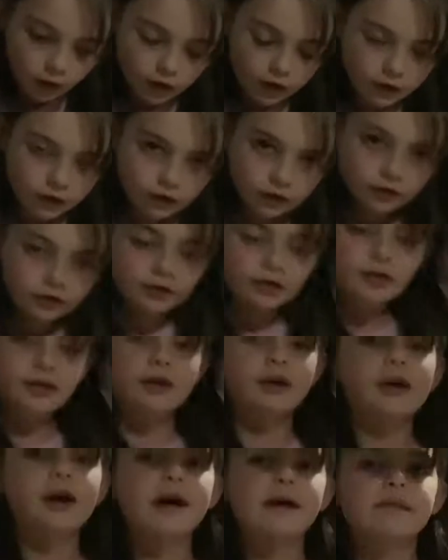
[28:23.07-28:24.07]
So
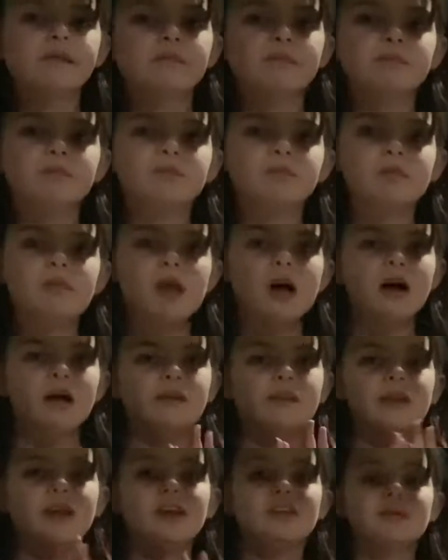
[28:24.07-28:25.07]
yeah,
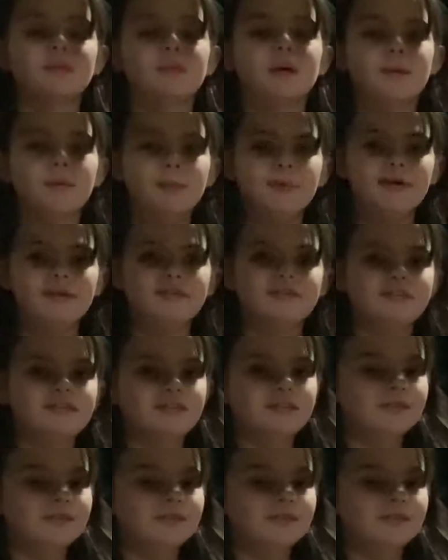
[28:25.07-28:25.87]
these are my breads.